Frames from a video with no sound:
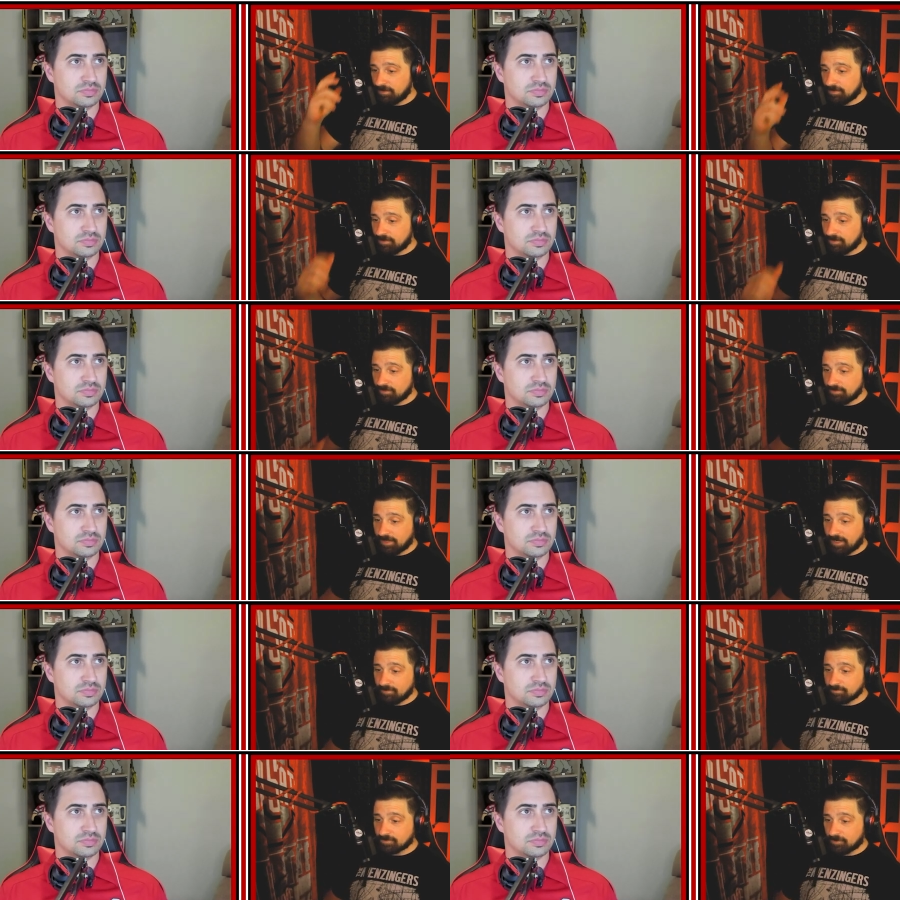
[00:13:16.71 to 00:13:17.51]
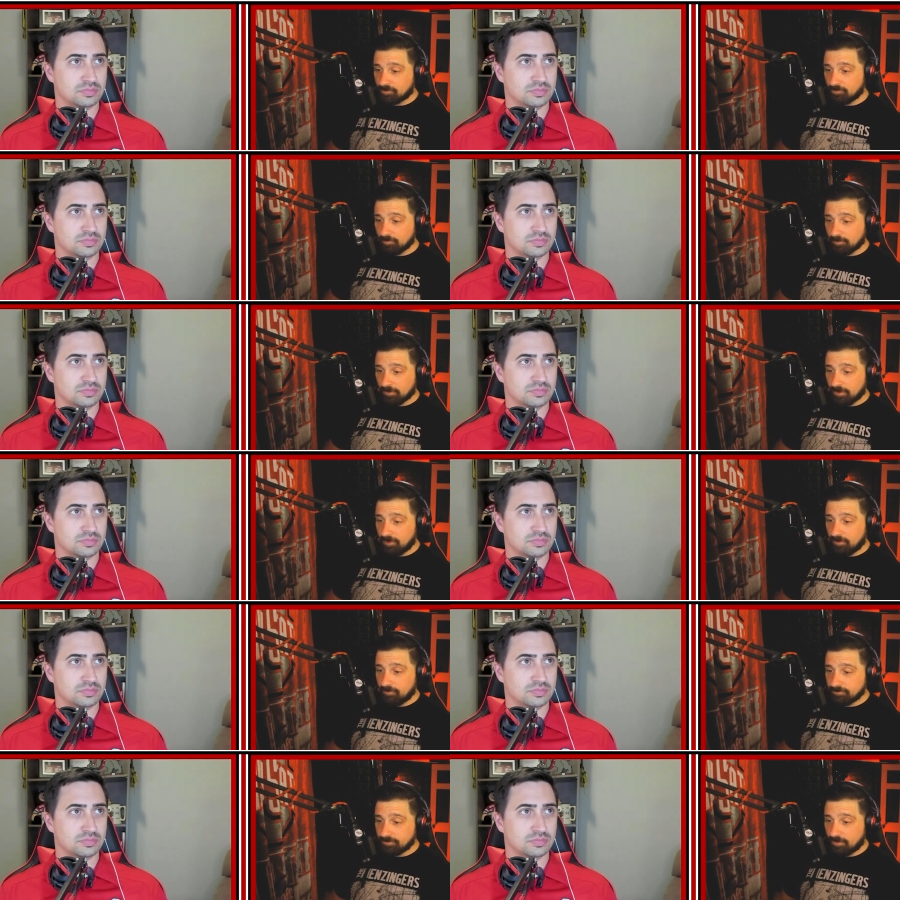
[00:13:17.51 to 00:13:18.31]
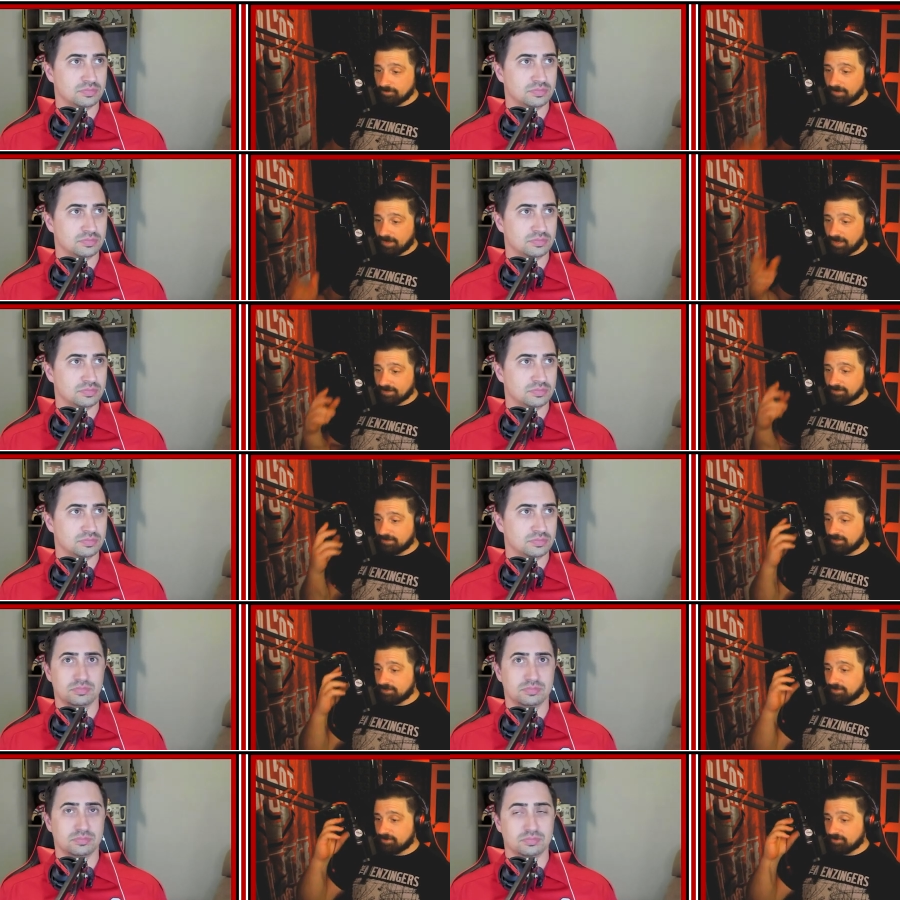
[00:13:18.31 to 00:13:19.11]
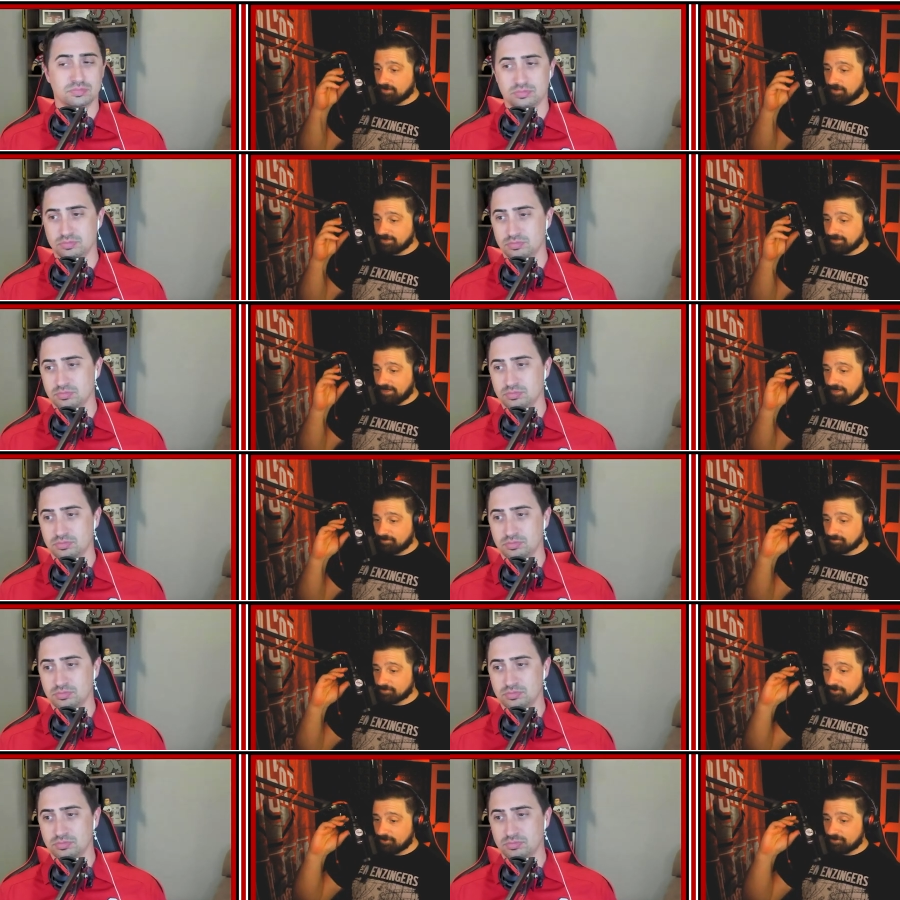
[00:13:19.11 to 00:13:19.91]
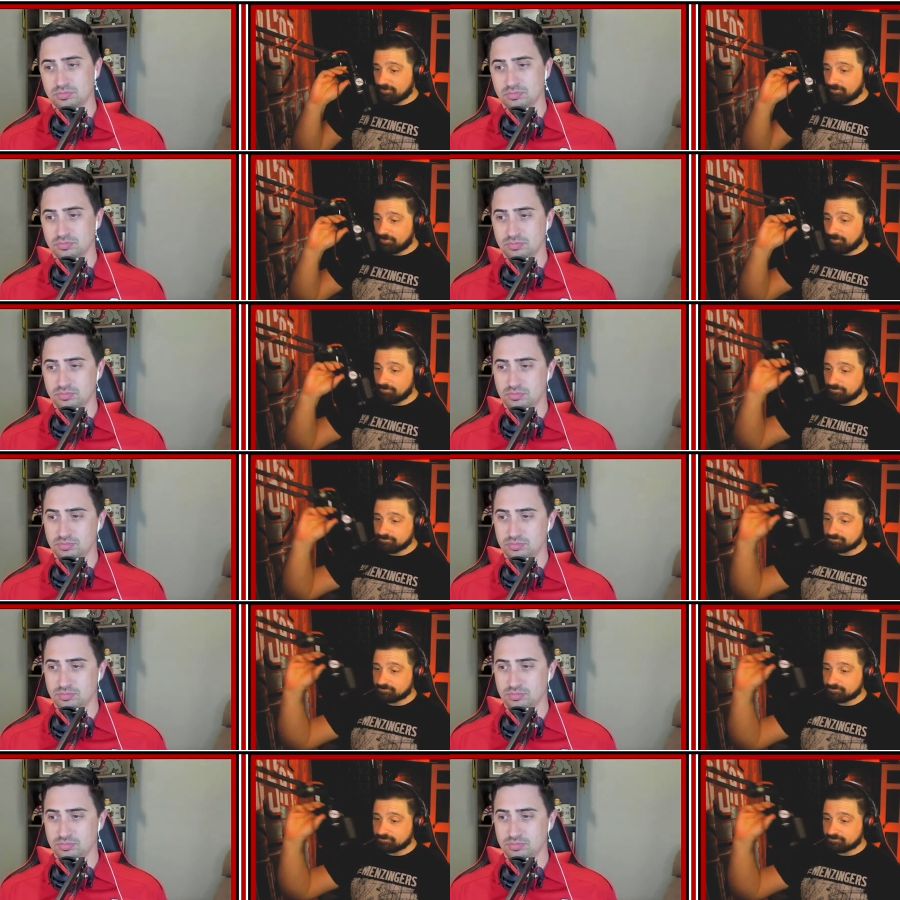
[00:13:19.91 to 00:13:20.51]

Speaker 1: You're a damn turtle, bro. Don't act like you're not a damn turtle.